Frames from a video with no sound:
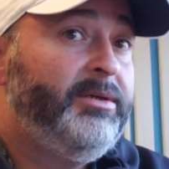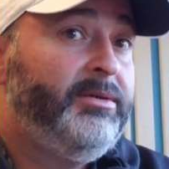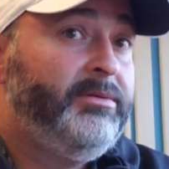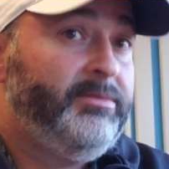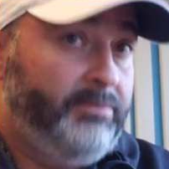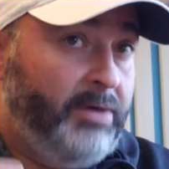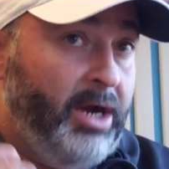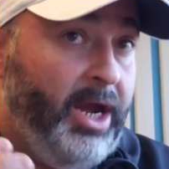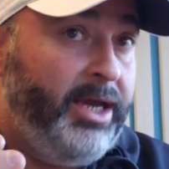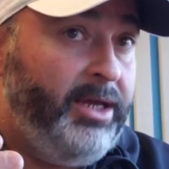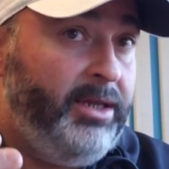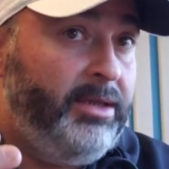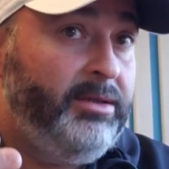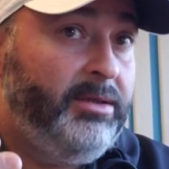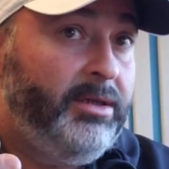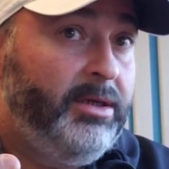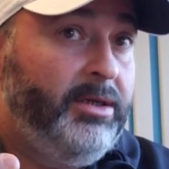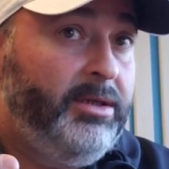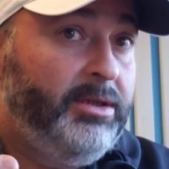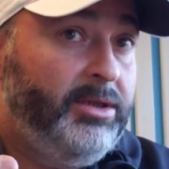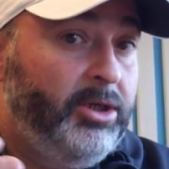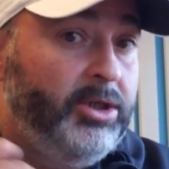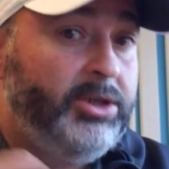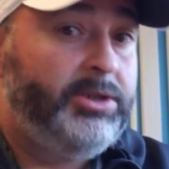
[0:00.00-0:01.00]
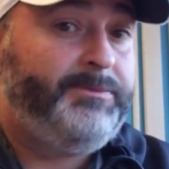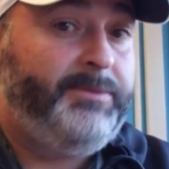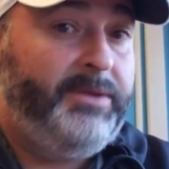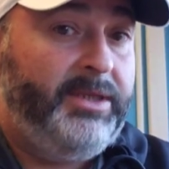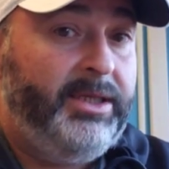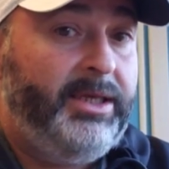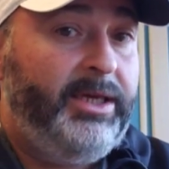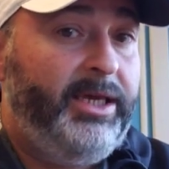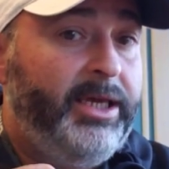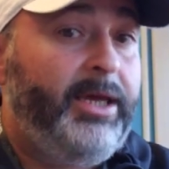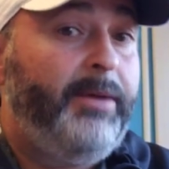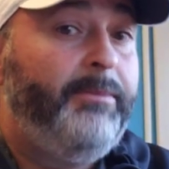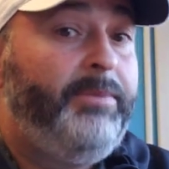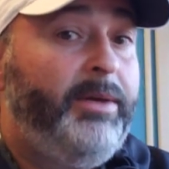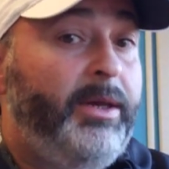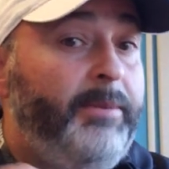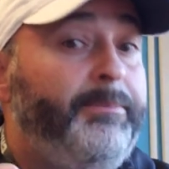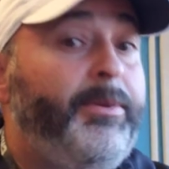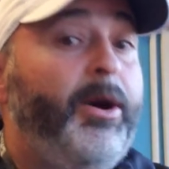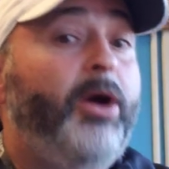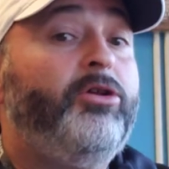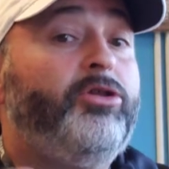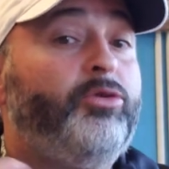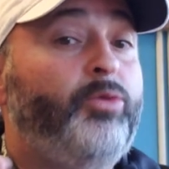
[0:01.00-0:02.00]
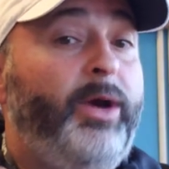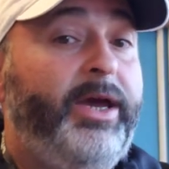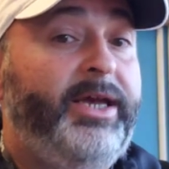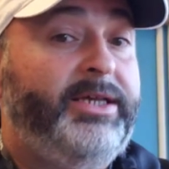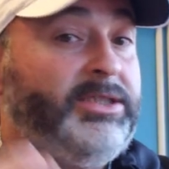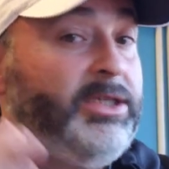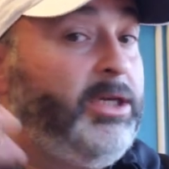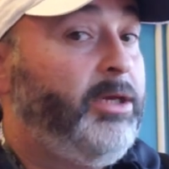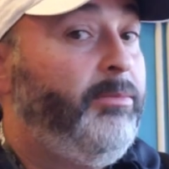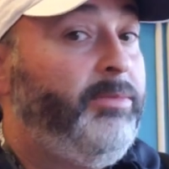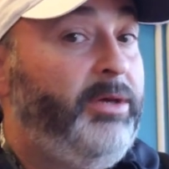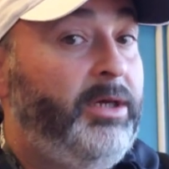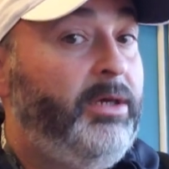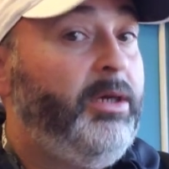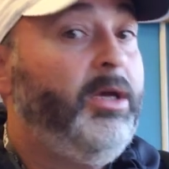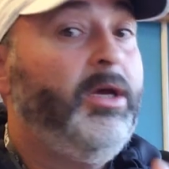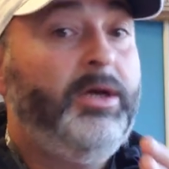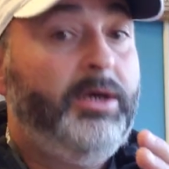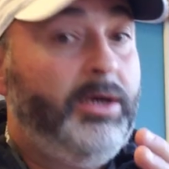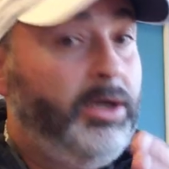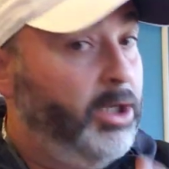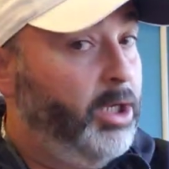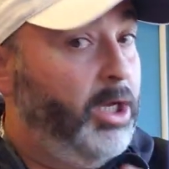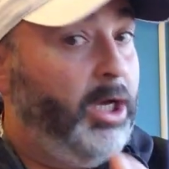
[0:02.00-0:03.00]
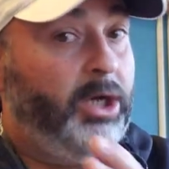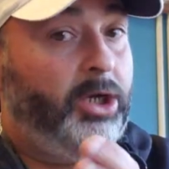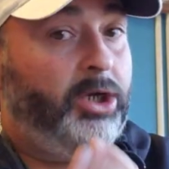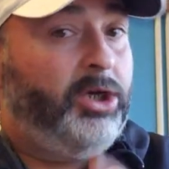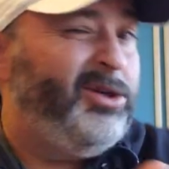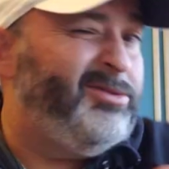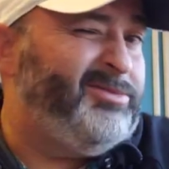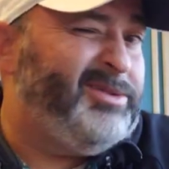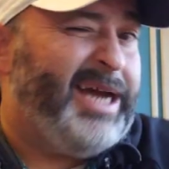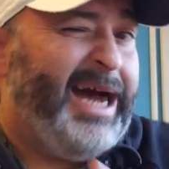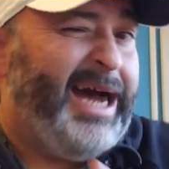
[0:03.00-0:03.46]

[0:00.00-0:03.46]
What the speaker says: right? It can be both ways. It can be a good,